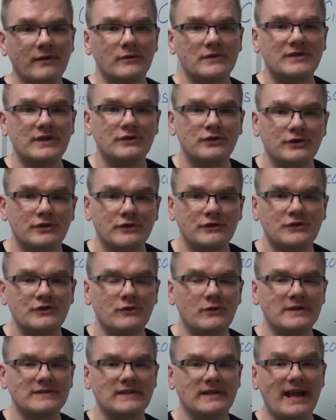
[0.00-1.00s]
that was introduced
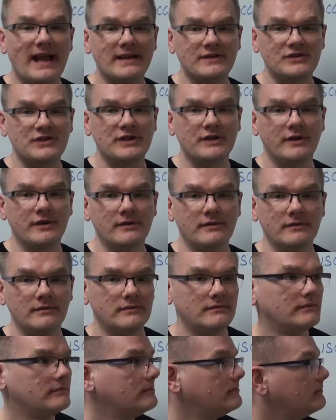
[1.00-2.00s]
to us last year,
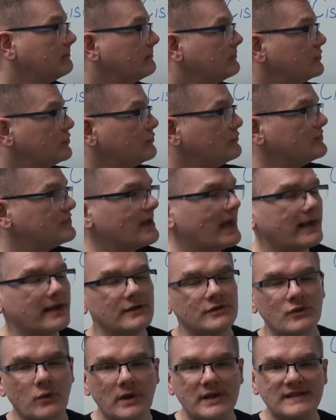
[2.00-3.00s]
June
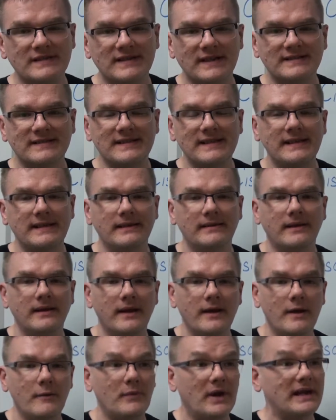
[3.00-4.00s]
2nd, 2016.
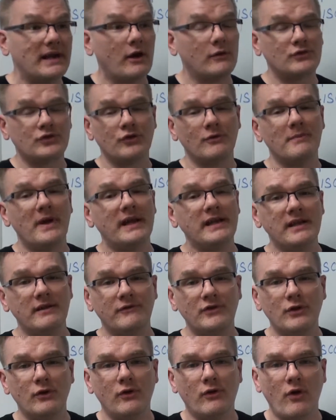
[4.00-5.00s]
By now I'm sure many
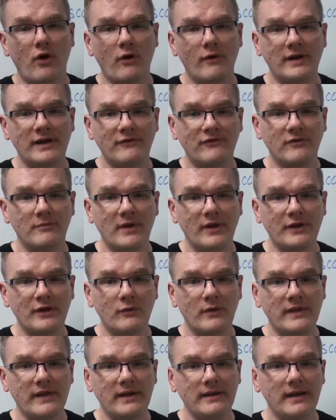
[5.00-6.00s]
of you are already
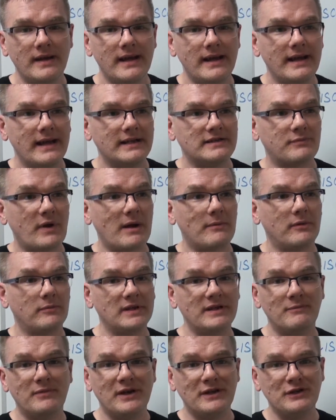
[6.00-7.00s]
familiar with it. It's
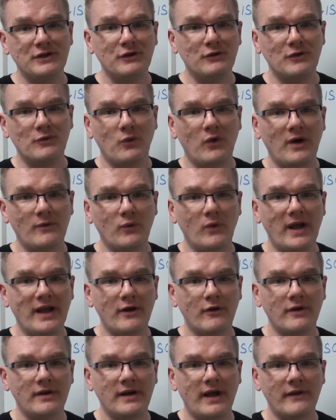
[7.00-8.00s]
probably bitten you in one
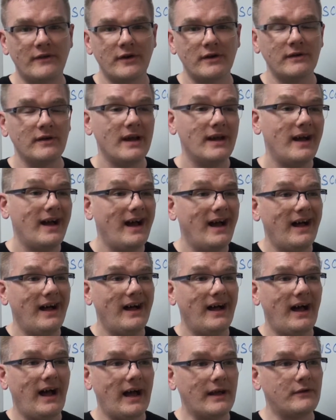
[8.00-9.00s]
way or another,
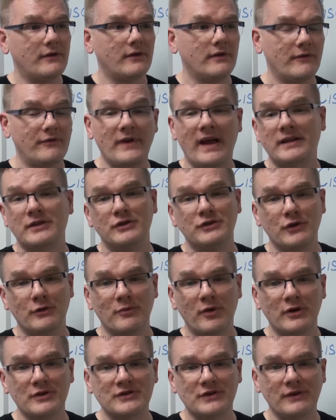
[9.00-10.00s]
either affected your
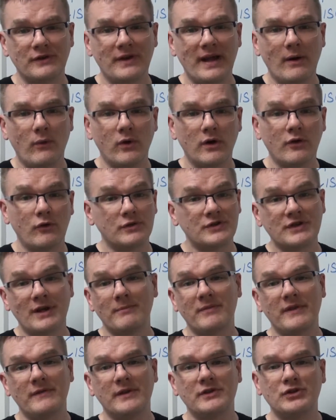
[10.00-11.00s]
personal network or
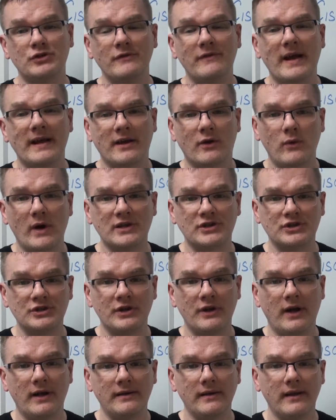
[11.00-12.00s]
something that you've had a
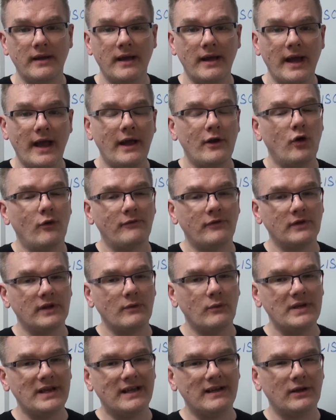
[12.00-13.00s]
question on, and
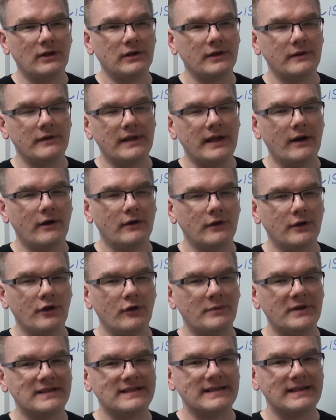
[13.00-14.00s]
hopefully we can clear the air a
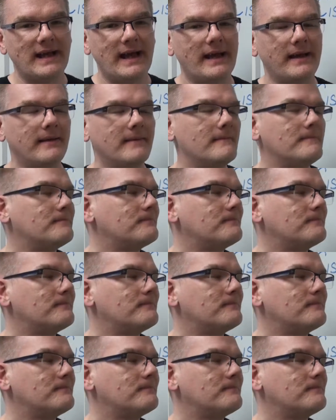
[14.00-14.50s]
little bit today.